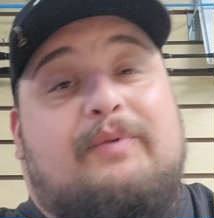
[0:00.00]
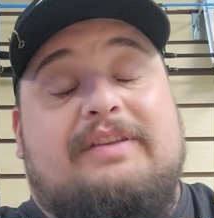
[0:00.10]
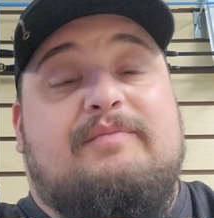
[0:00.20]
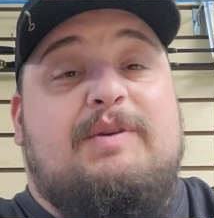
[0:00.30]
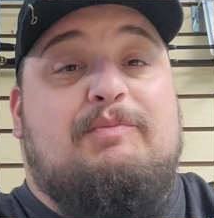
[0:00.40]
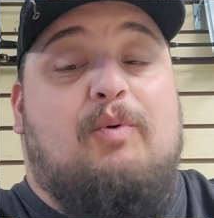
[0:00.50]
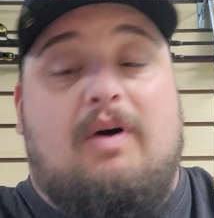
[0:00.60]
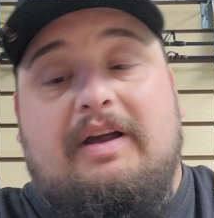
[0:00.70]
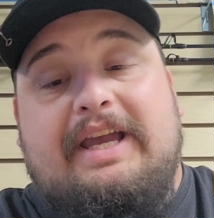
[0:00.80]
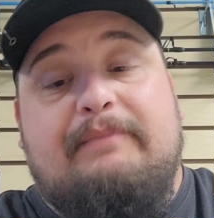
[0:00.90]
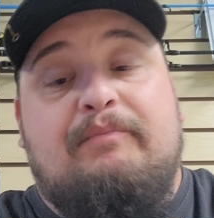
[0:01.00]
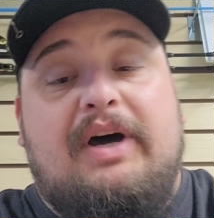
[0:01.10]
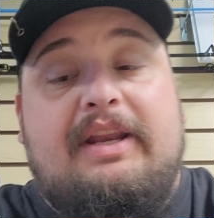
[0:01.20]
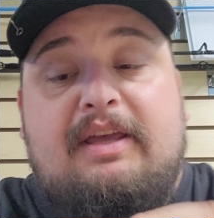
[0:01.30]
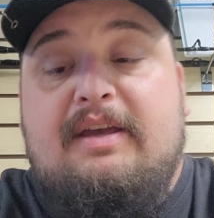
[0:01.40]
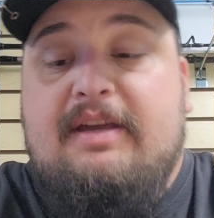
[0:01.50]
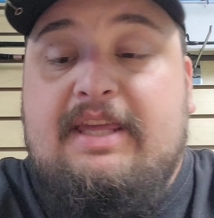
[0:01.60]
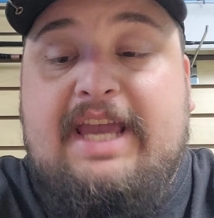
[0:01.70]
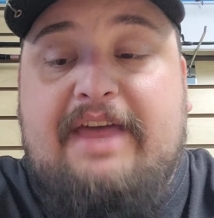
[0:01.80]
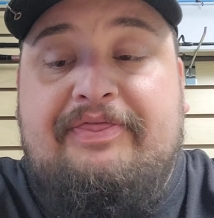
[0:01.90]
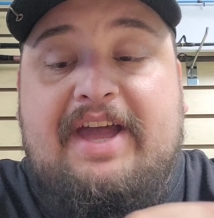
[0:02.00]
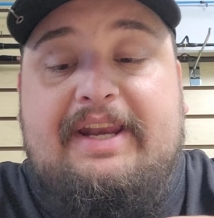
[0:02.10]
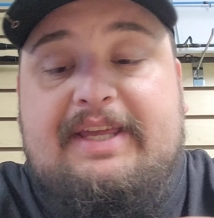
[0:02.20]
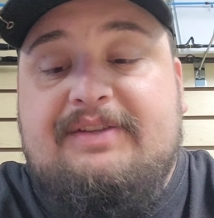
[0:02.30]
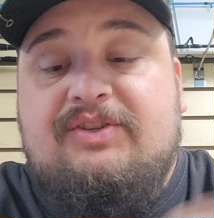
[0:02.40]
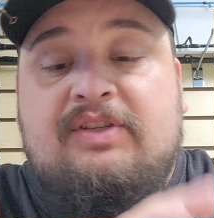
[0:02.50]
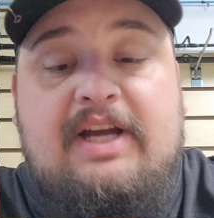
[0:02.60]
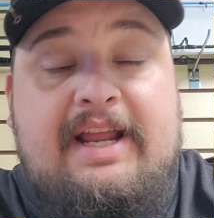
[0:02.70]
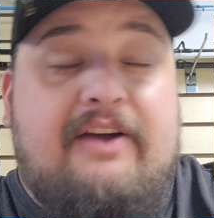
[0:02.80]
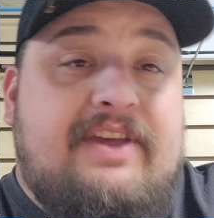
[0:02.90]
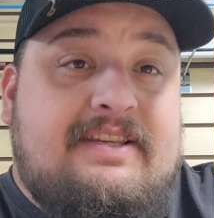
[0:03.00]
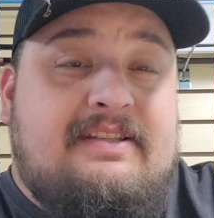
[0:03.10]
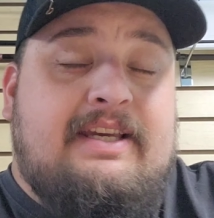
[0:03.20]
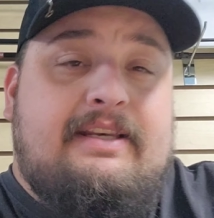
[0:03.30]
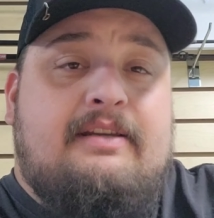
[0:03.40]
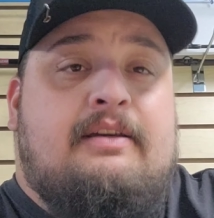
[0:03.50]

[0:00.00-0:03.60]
We had some people walk in, but yeah, that is just kind of how they sit.